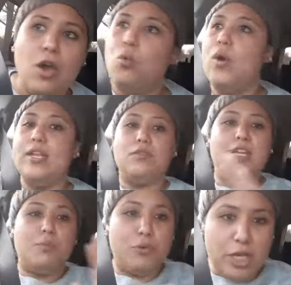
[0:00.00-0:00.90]
We don't
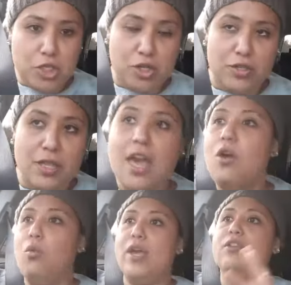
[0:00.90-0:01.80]
need preachers.
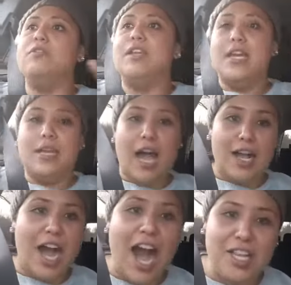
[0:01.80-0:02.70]
We don't need
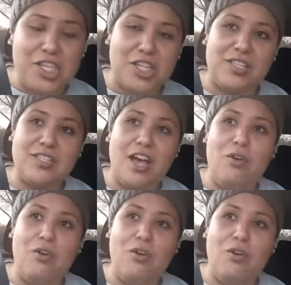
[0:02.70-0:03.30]
a conscience